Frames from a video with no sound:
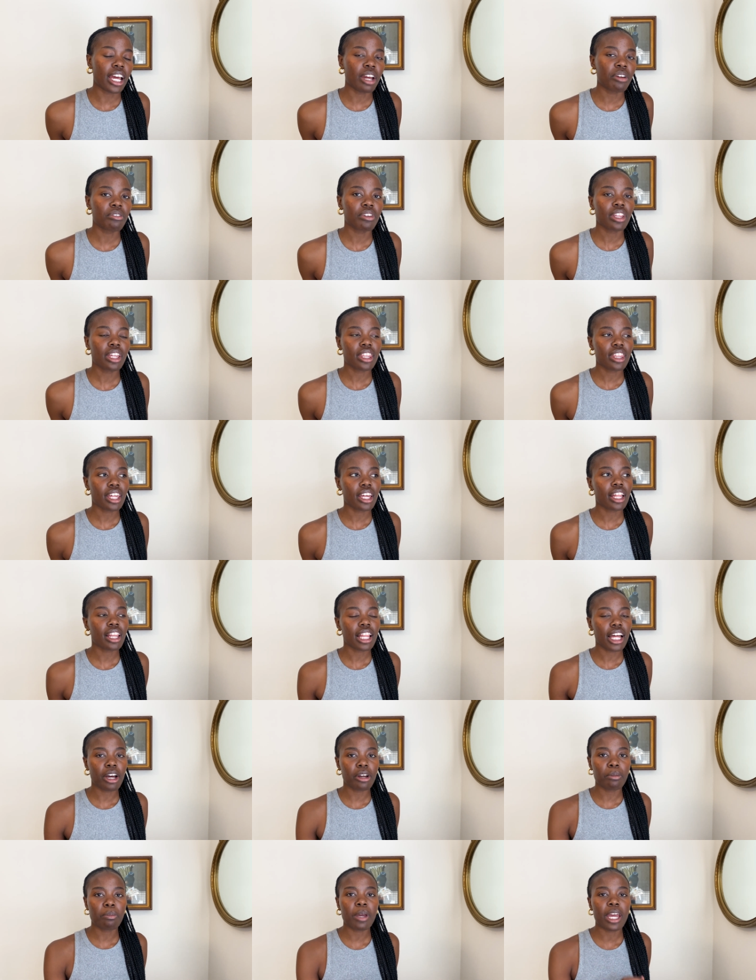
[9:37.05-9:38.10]
I really think
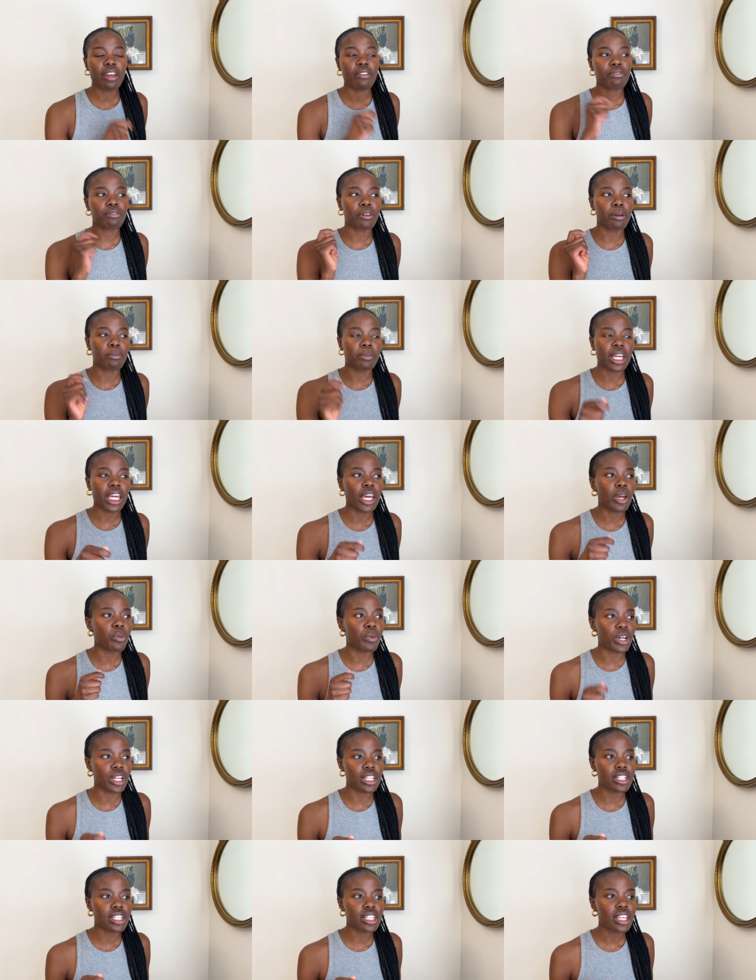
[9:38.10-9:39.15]
Cloud Paint for me
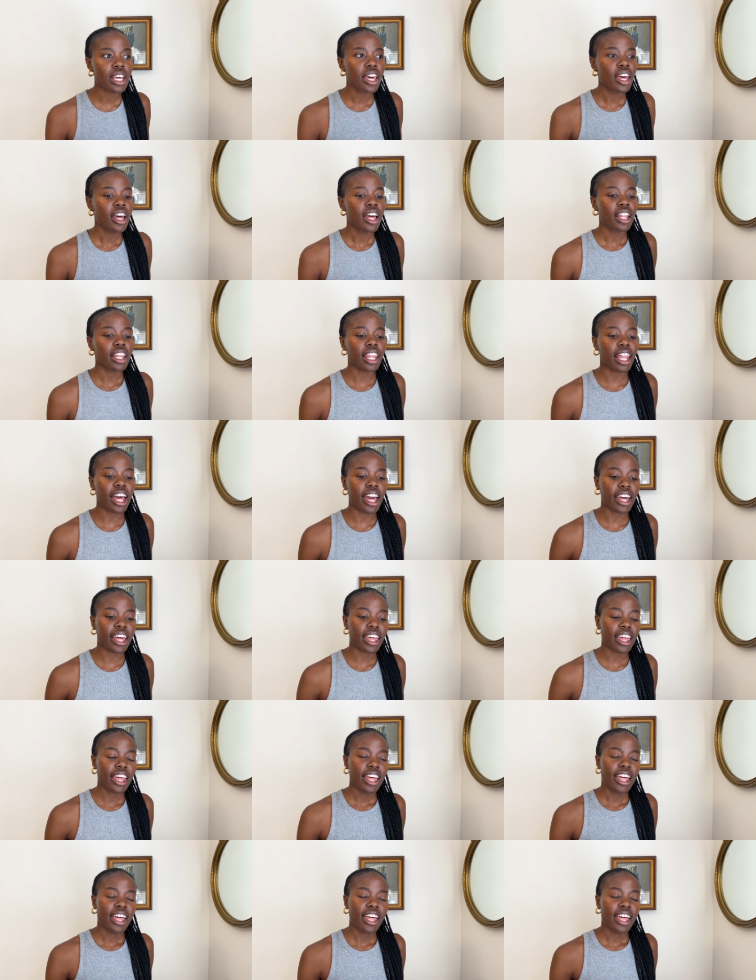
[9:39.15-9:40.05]
was like